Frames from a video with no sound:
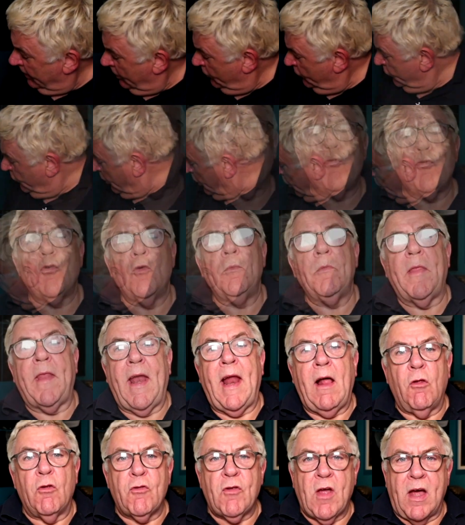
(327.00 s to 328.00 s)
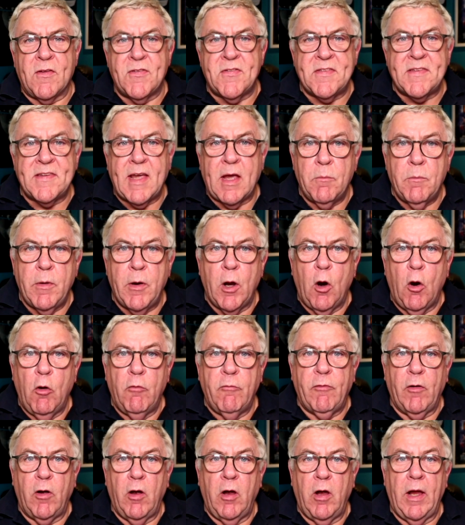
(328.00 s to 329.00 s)
So something else I skimmed
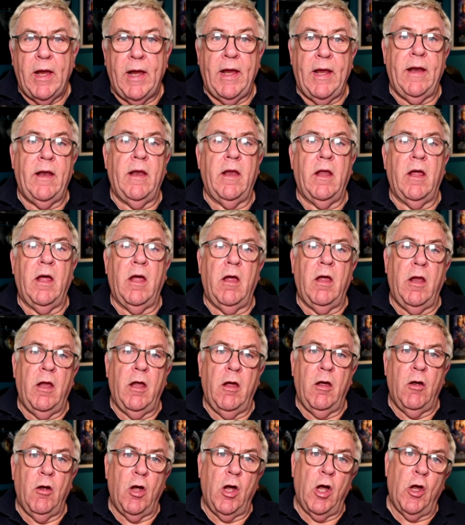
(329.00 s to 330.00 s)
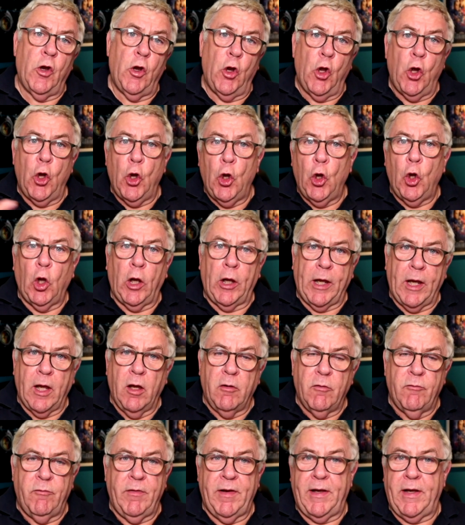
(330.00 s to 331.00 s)
over in an
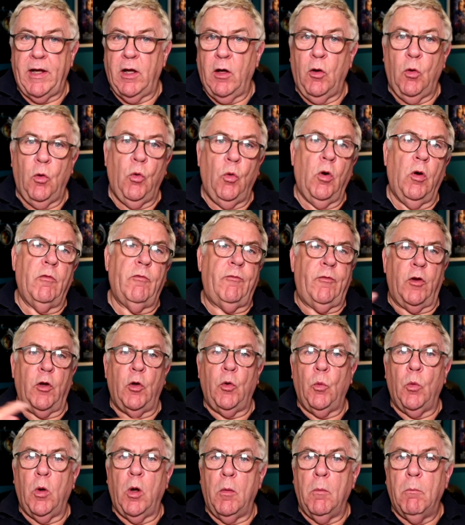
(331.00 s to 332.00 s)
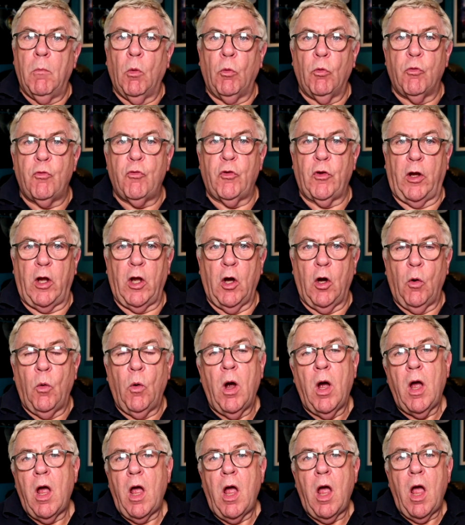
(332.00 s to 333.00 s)
earlier video a few months
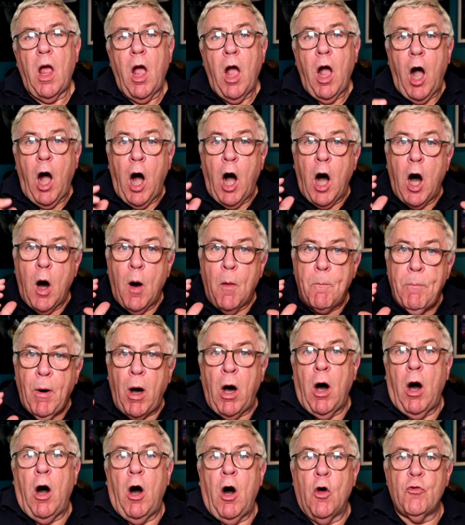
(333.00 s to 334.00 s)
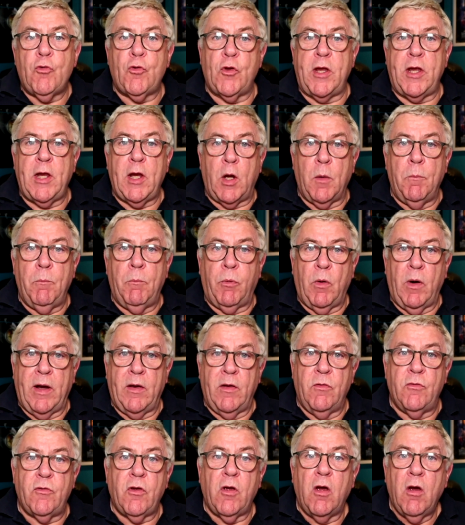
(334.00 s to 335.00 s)
ago are parts that you can
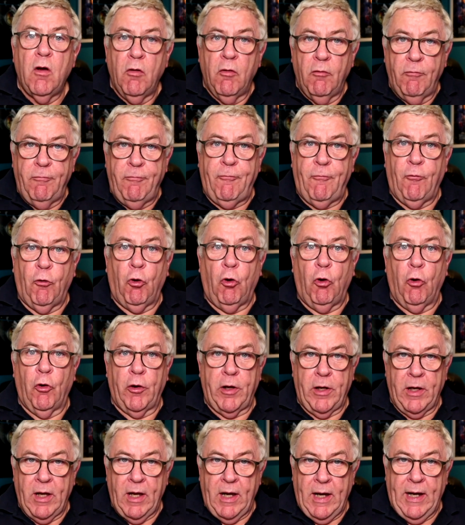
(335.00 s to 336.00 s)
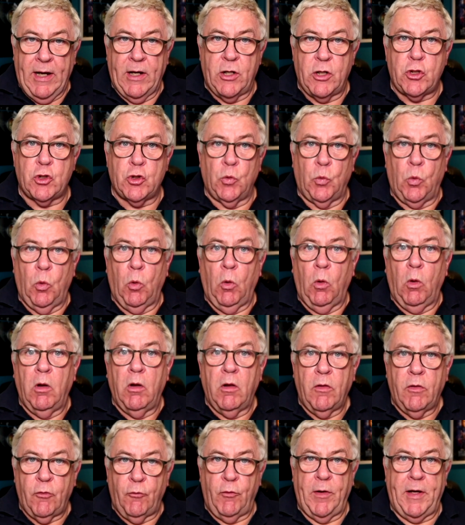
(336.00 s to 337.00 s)
print for your actual
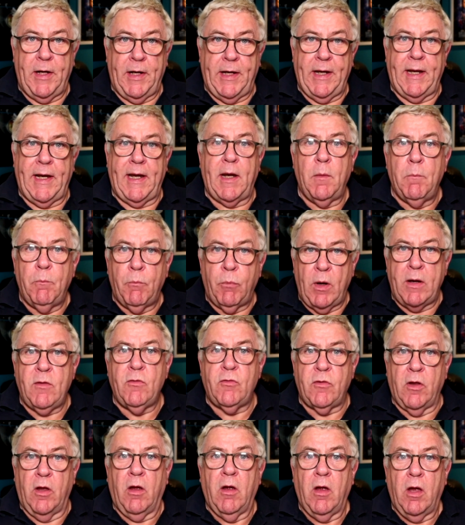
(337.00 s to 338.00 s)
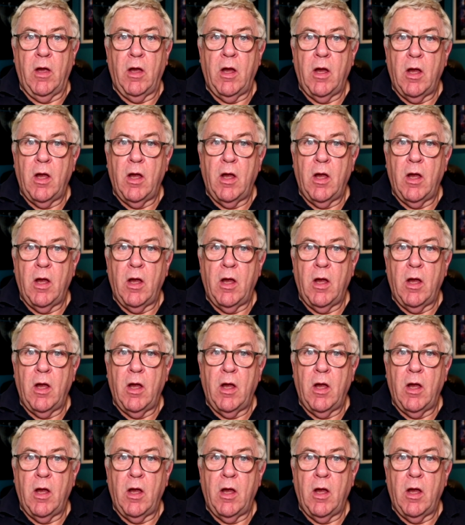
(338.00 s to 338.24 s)
3D printer.